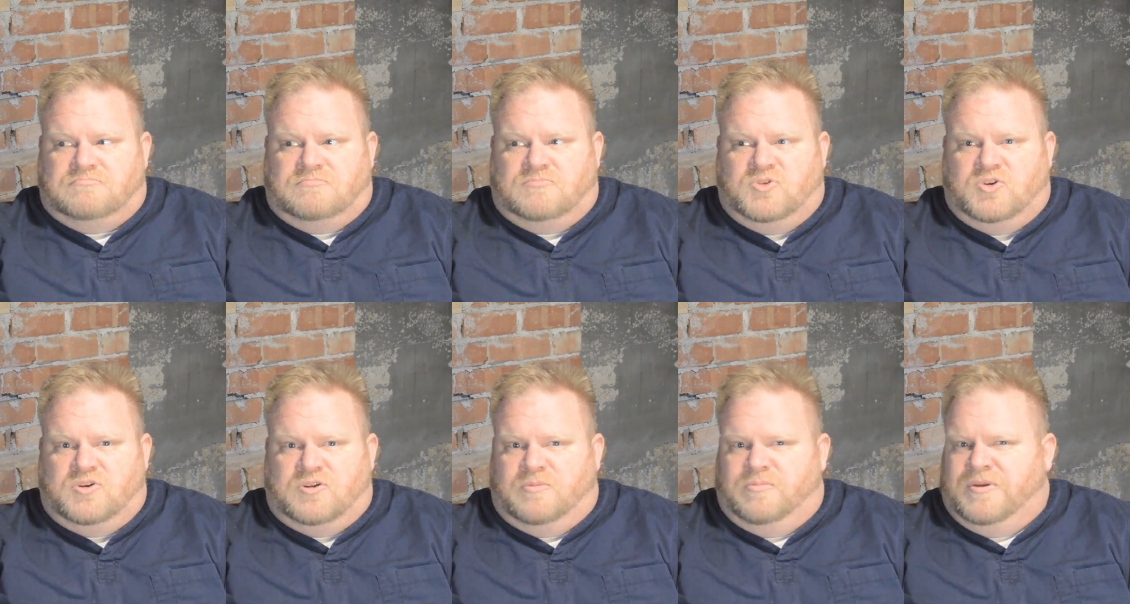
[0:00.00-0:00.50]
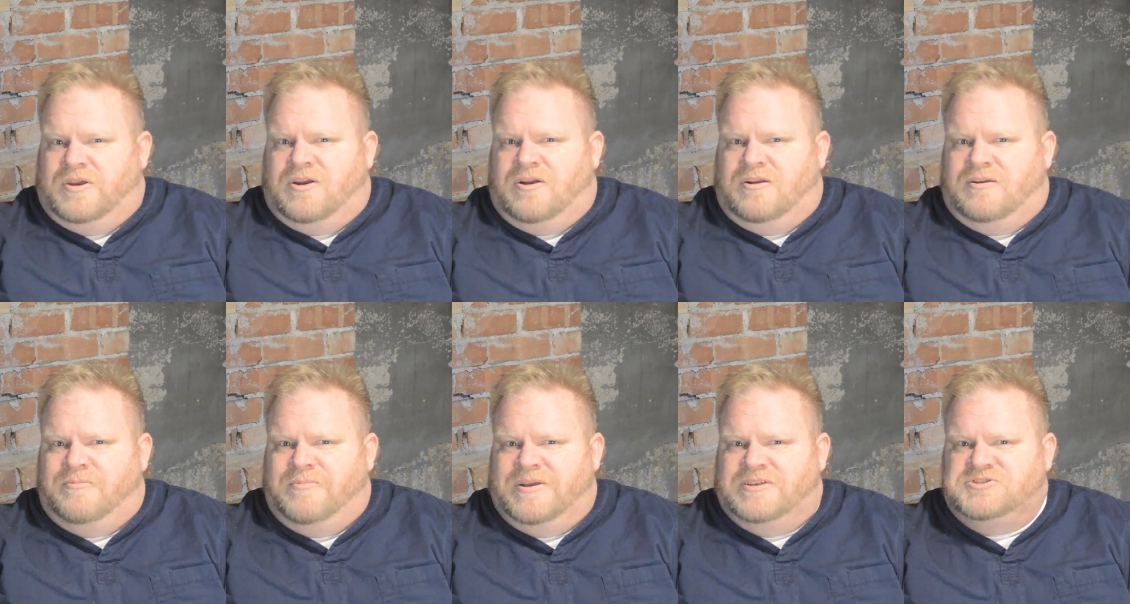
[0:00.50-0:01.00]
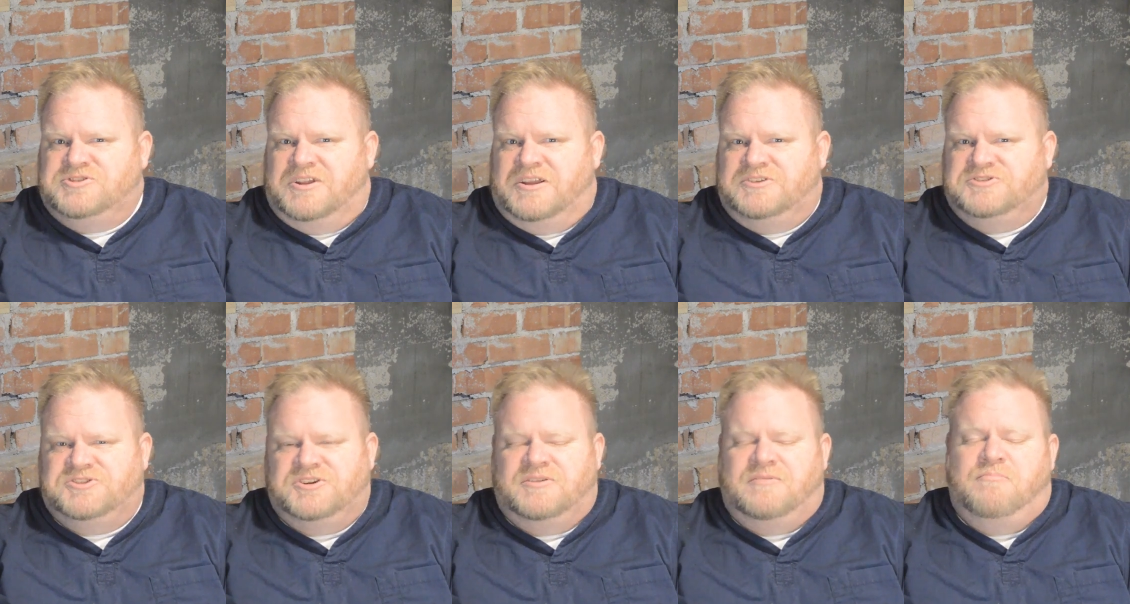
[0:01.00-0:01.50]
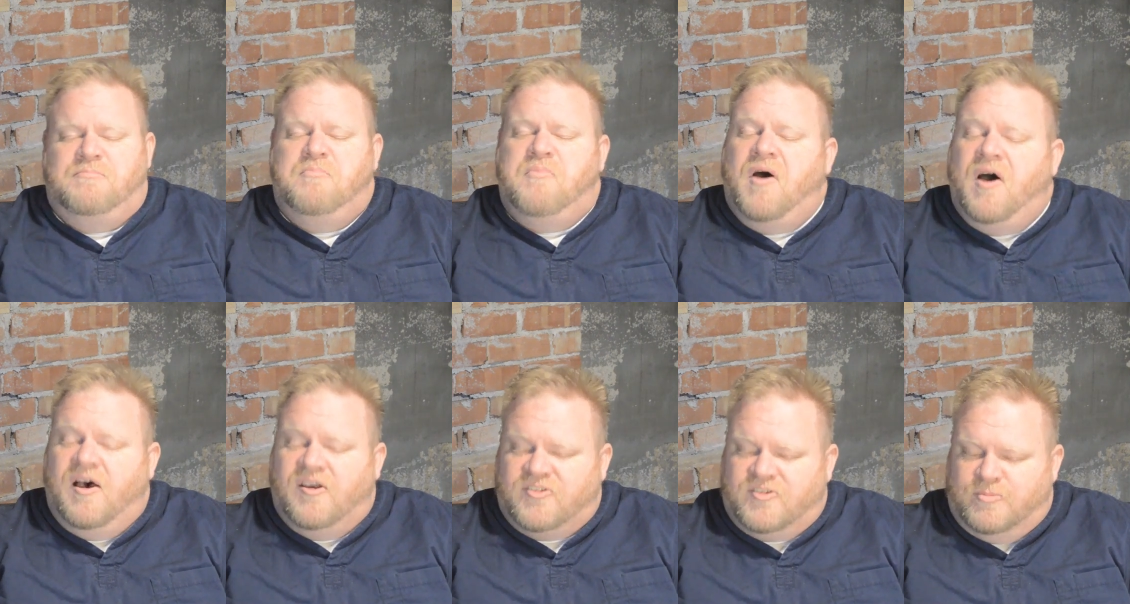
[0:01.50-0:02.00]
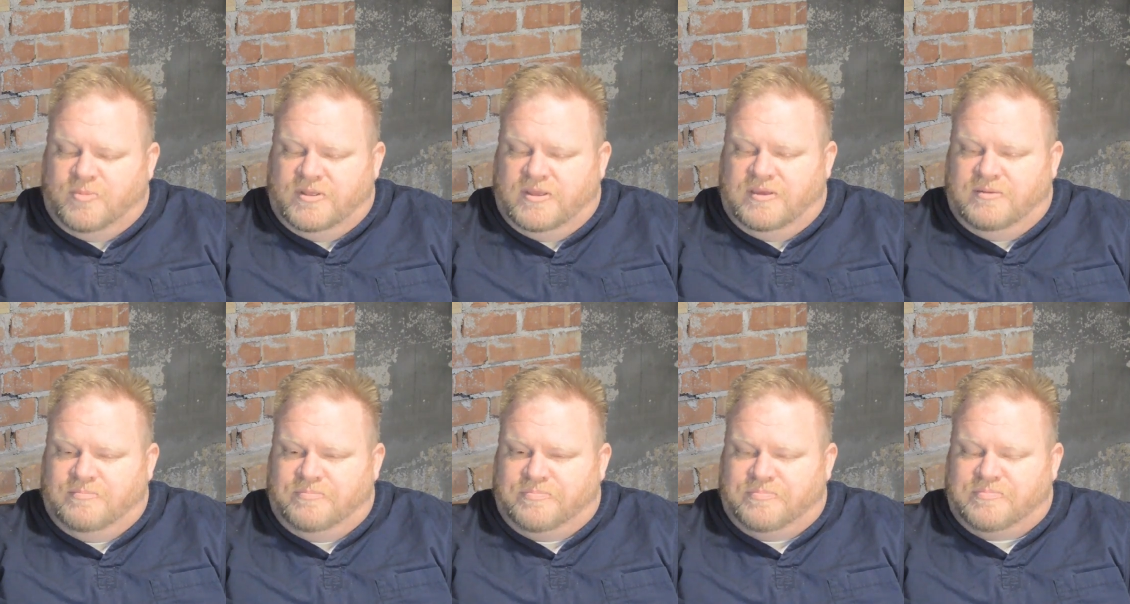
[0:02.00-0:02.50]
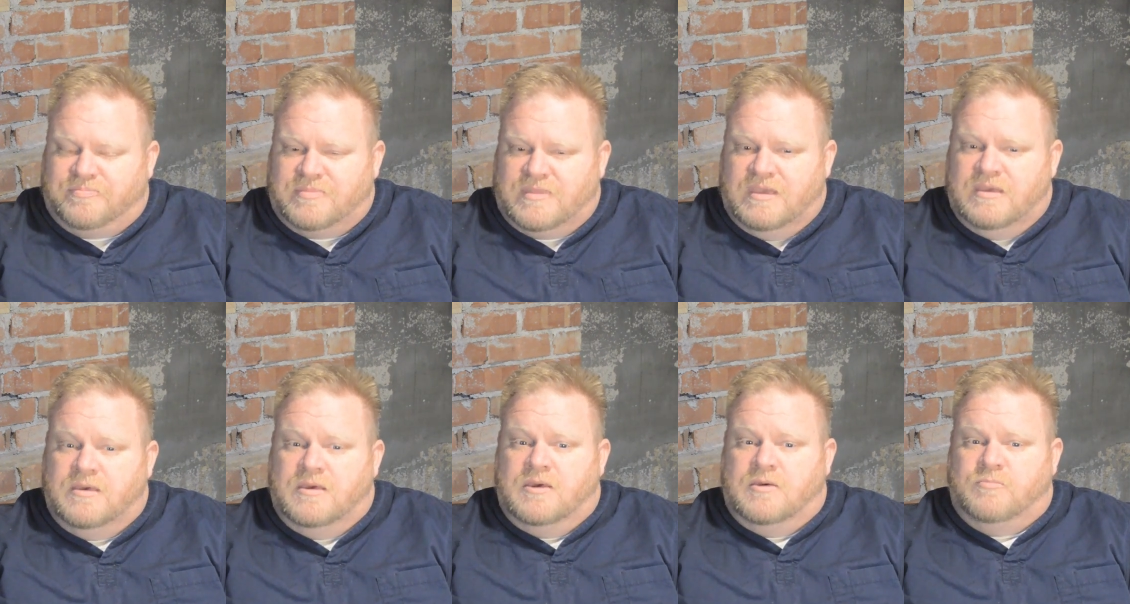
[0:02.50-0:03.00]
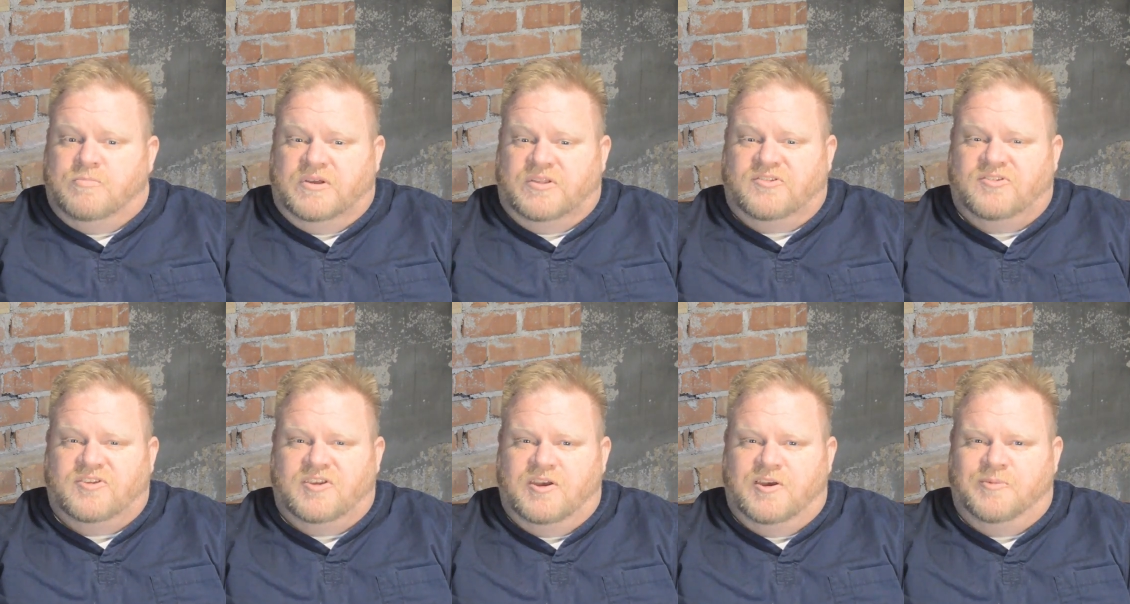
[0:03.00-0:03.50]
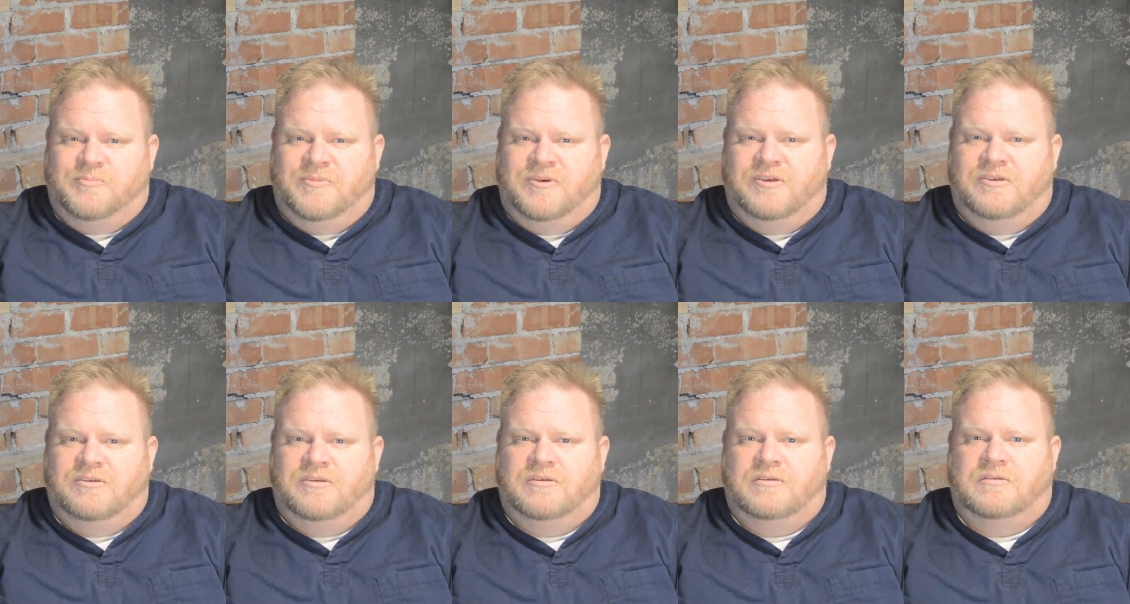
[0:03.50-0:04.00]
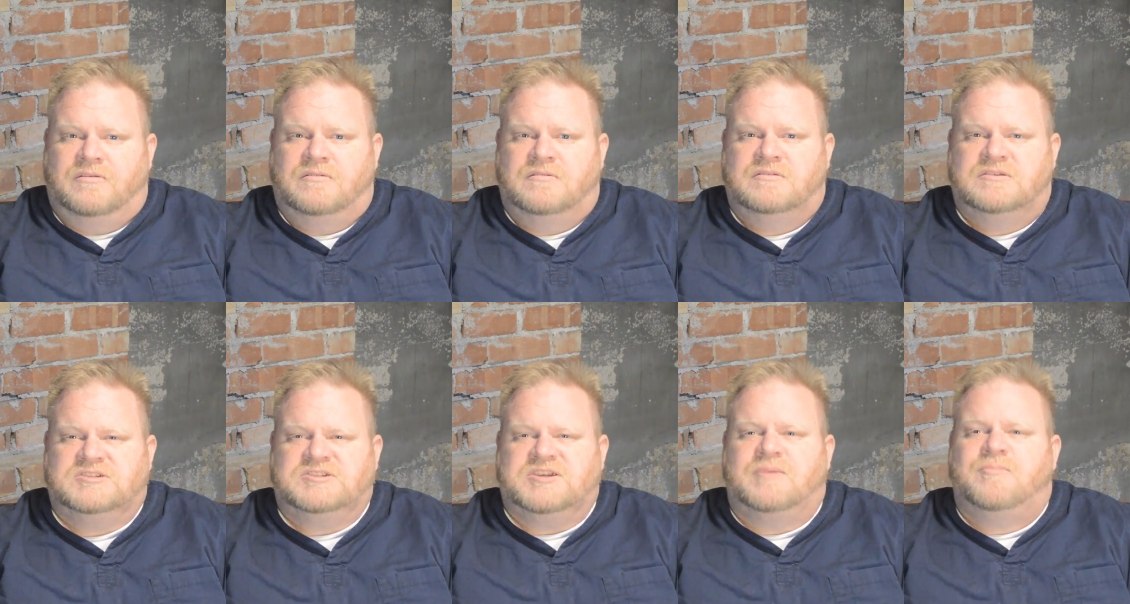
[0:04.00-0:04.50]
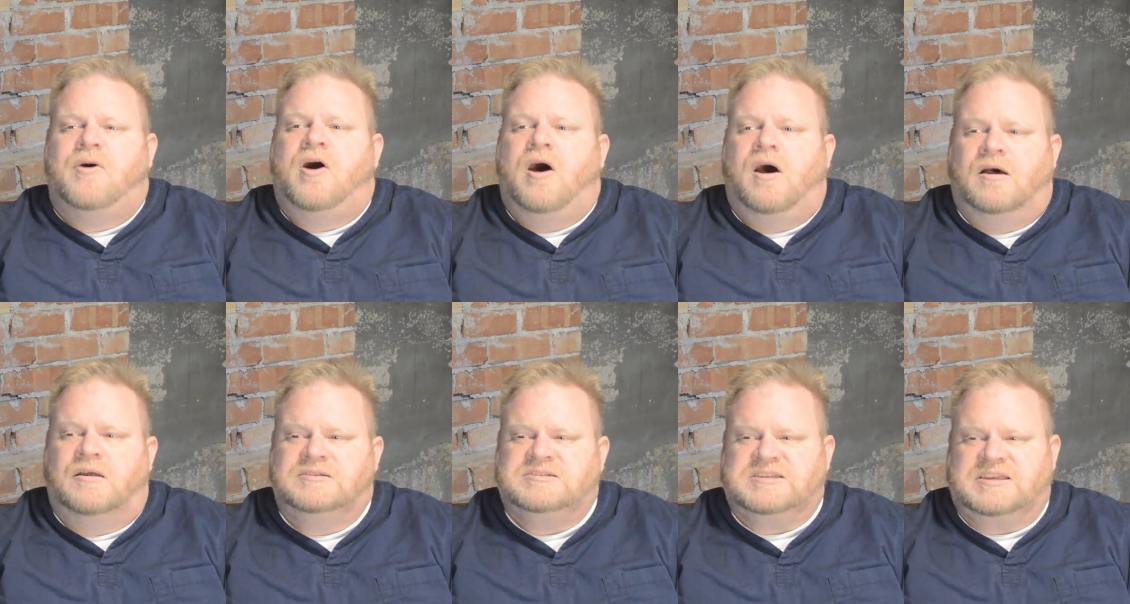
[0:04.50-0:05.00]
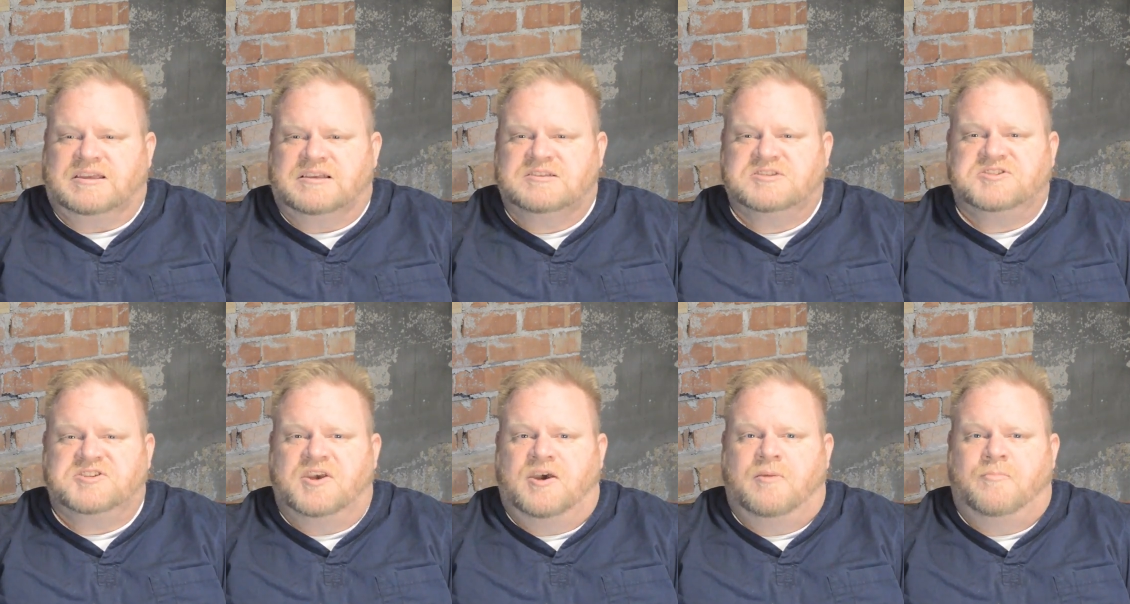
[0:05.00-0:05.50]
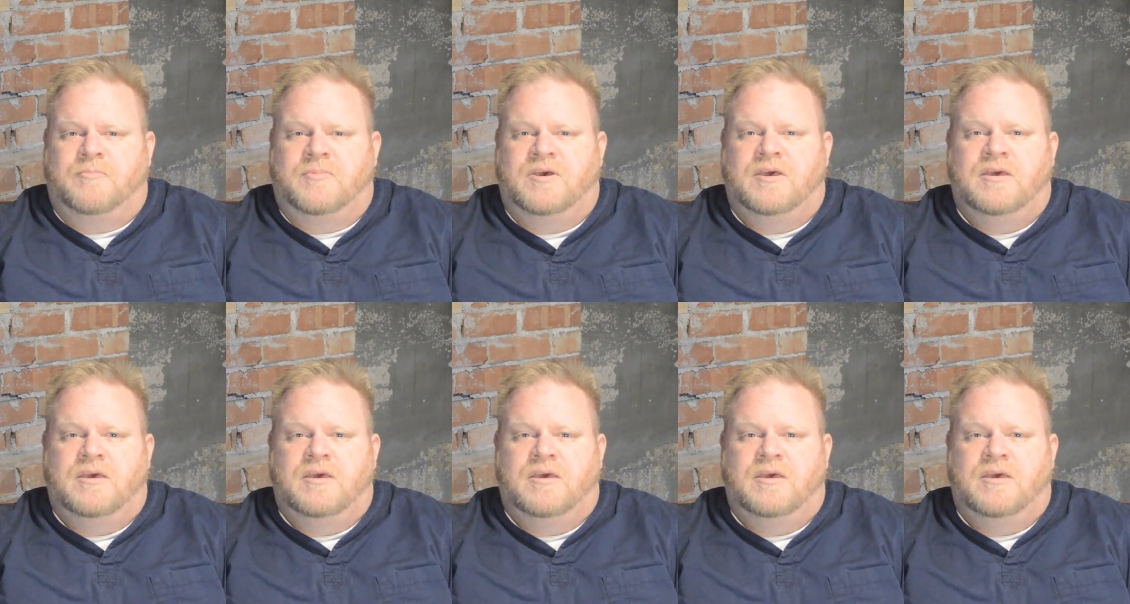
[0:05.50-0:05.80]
Could it be our imagination? Possibly. But some haunting, some